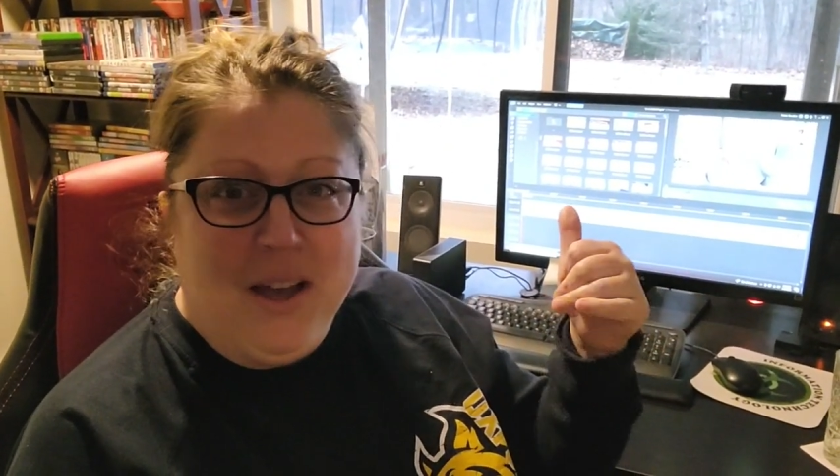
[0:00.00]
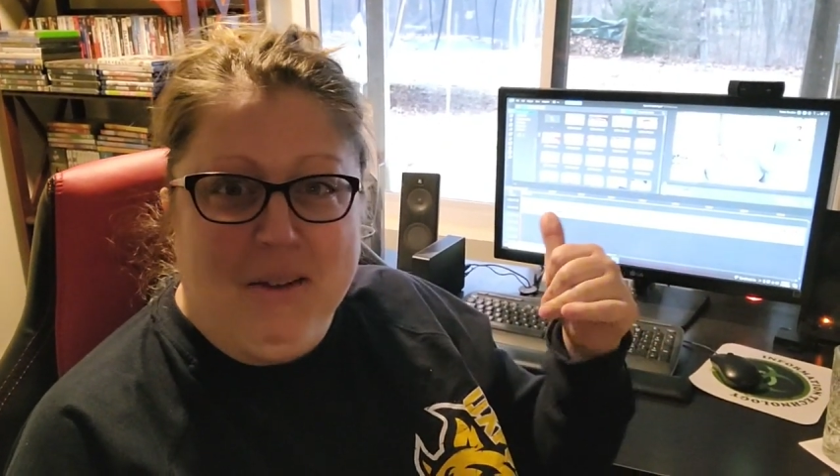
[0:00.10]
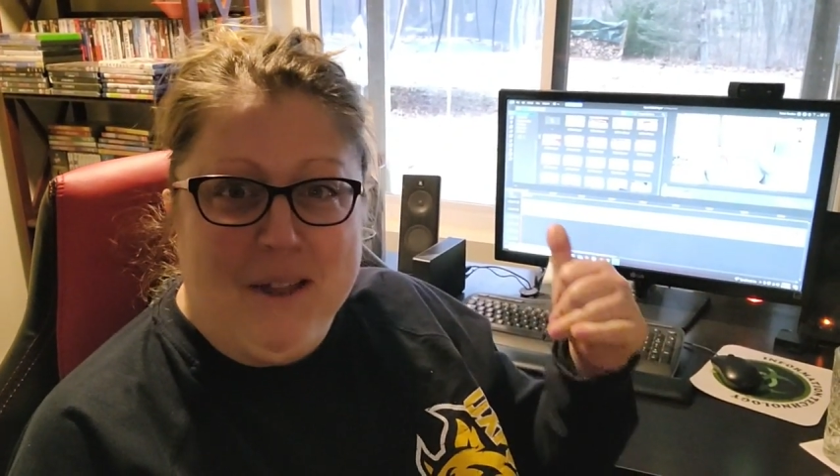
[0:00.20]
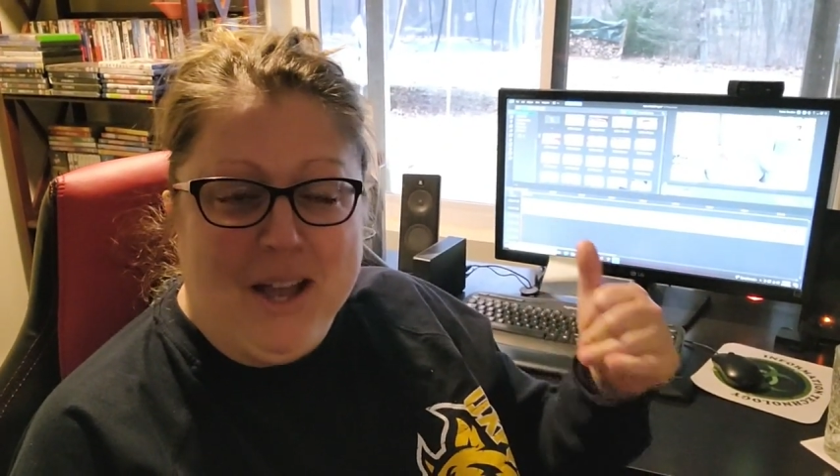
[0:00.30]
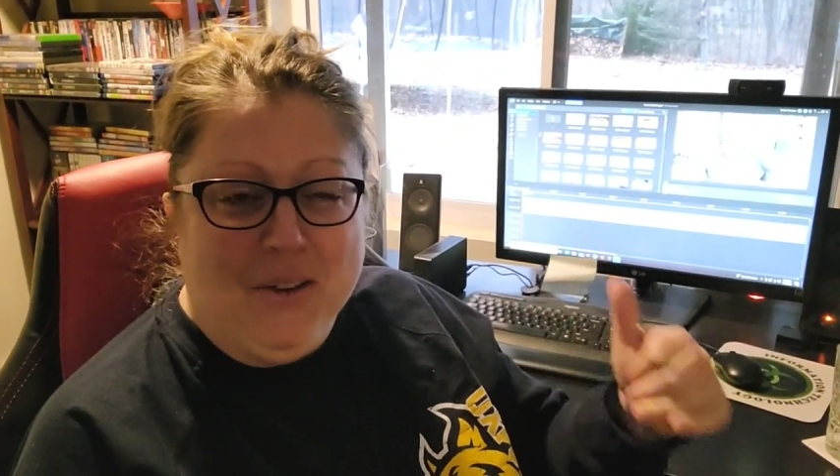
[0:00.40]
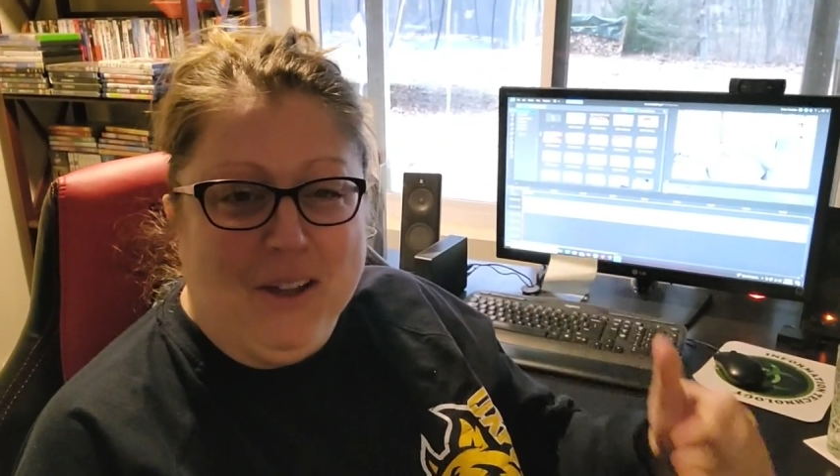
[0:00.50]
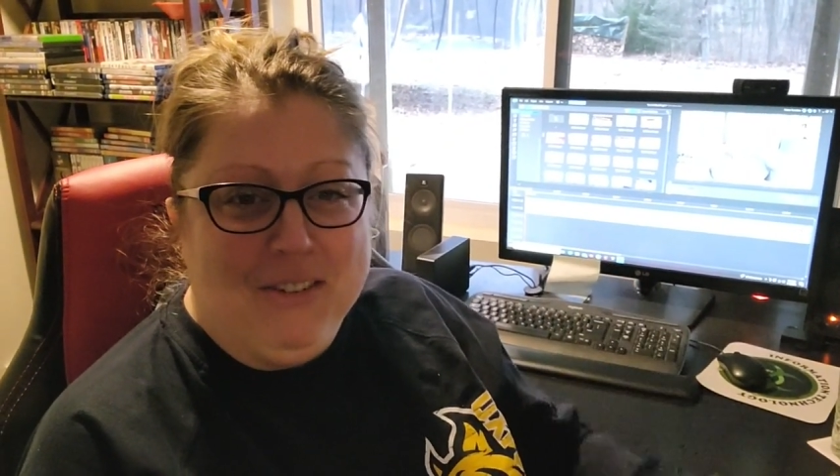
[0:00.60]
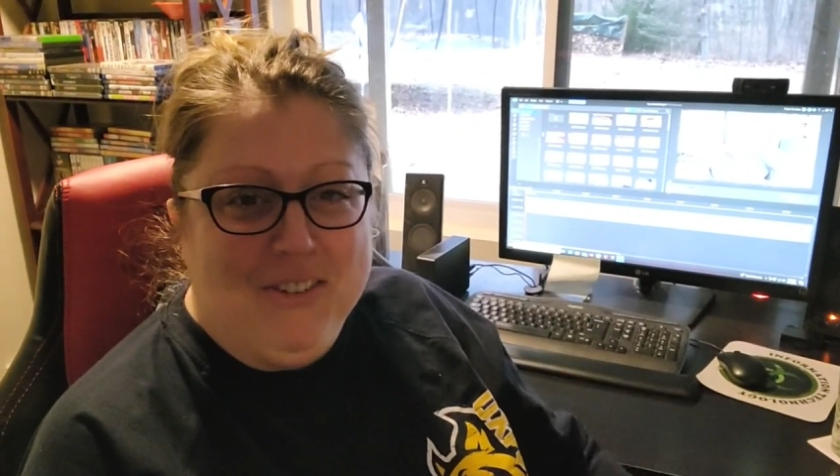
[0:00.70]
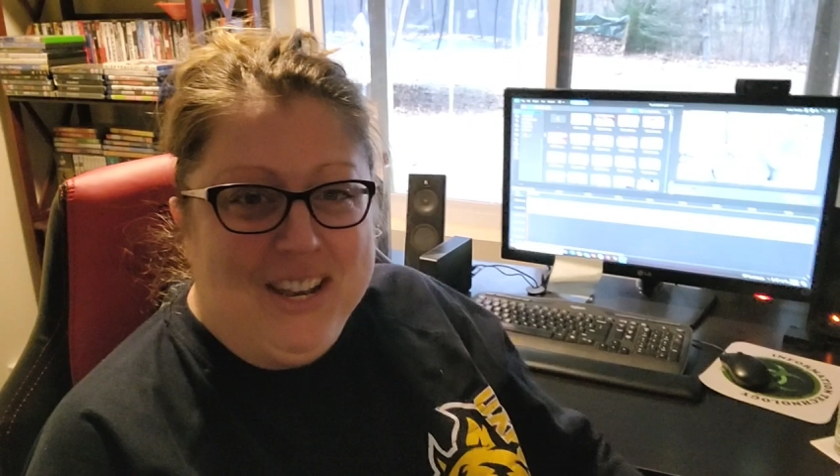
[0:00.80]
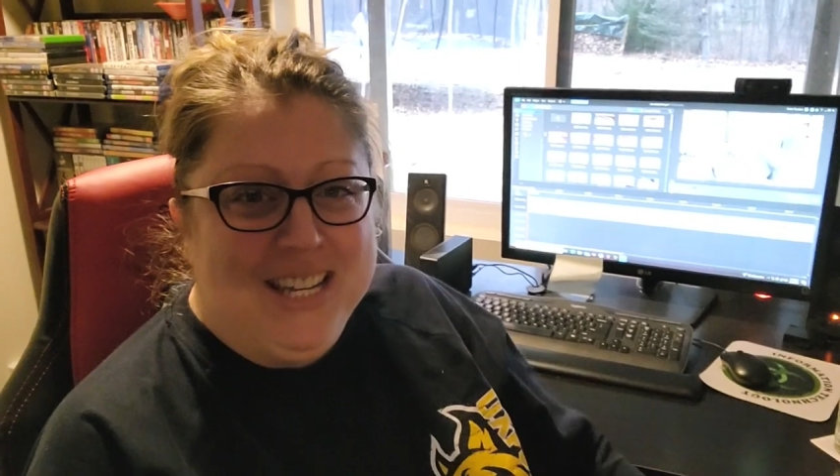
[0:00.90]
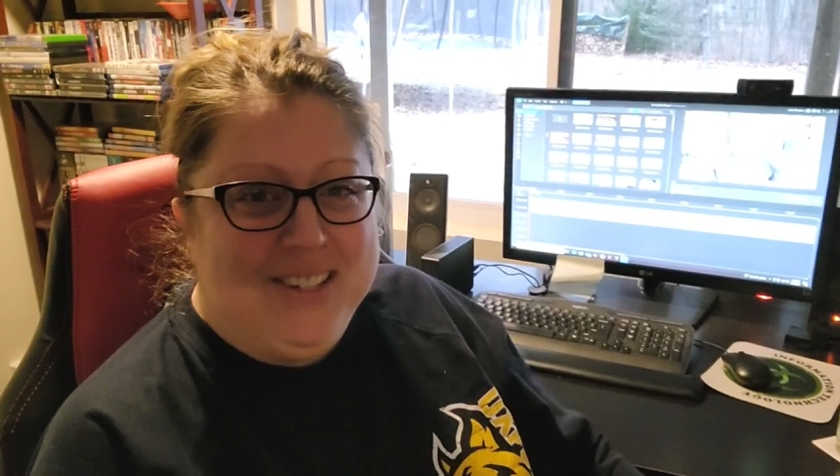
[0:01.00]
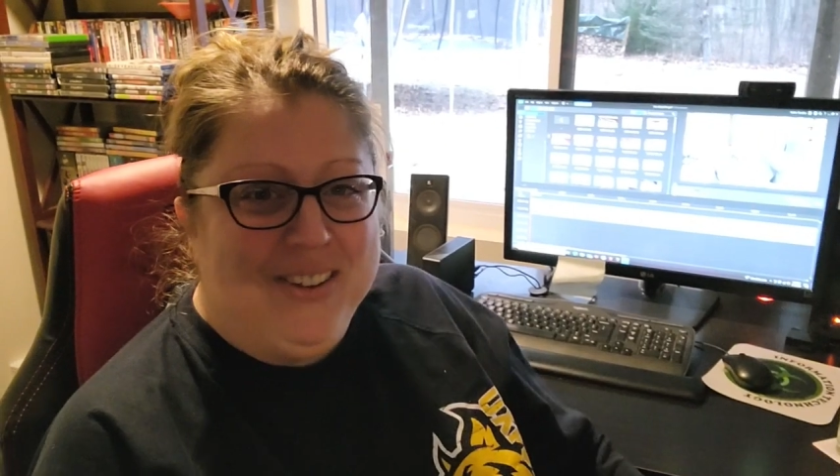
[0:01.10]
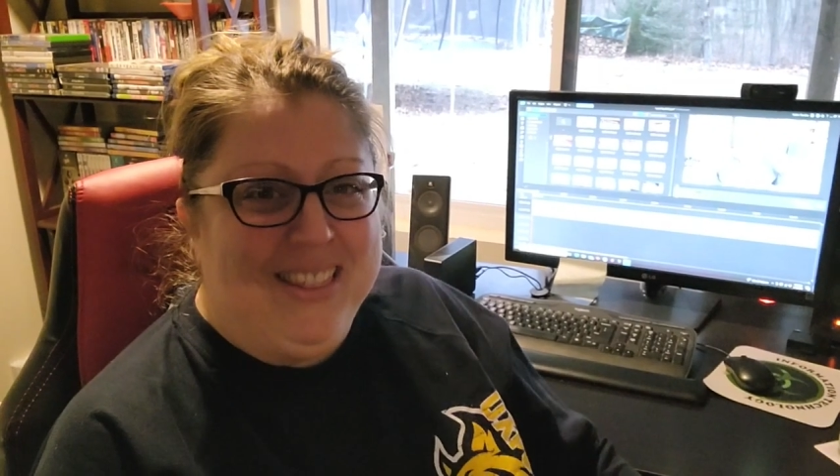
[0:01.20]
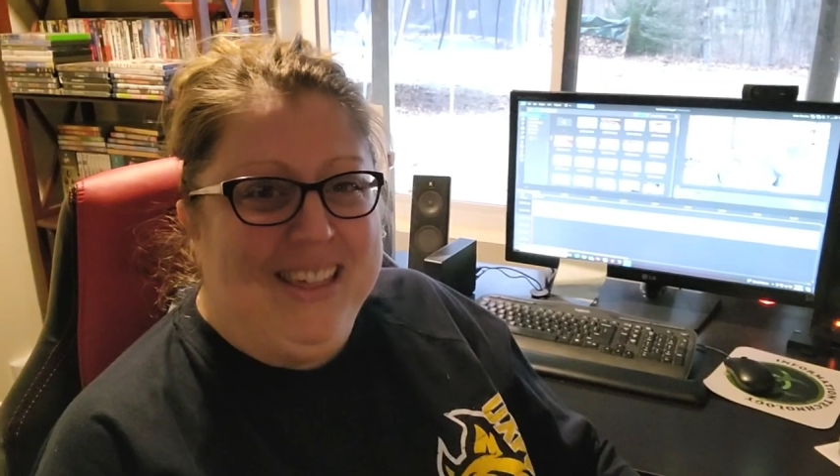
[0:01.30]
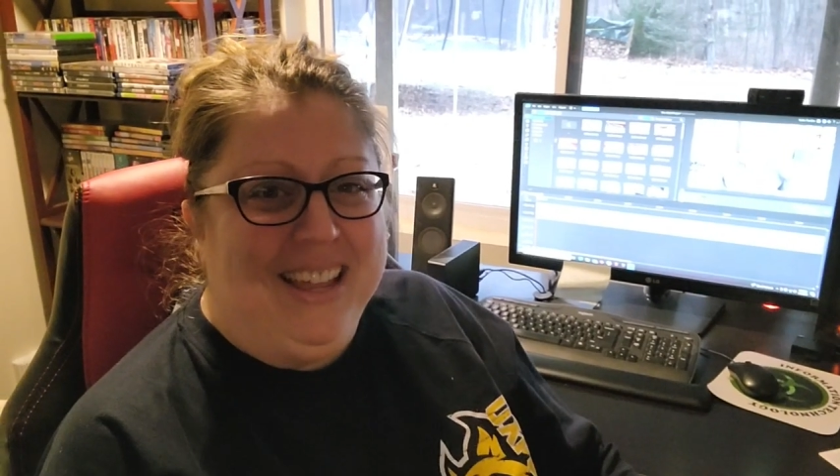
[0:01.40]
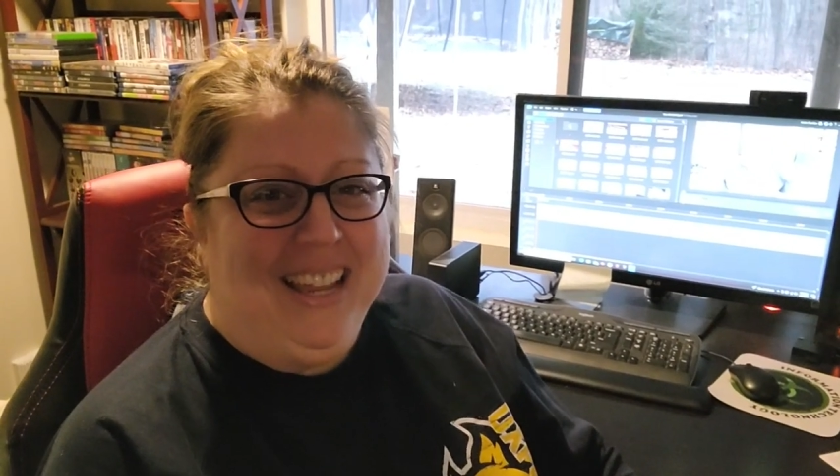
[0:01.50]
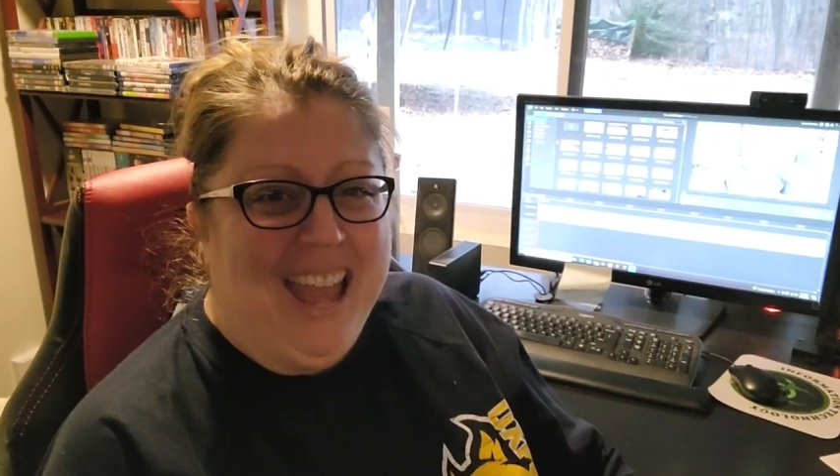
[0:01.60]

I'm not quite finished with it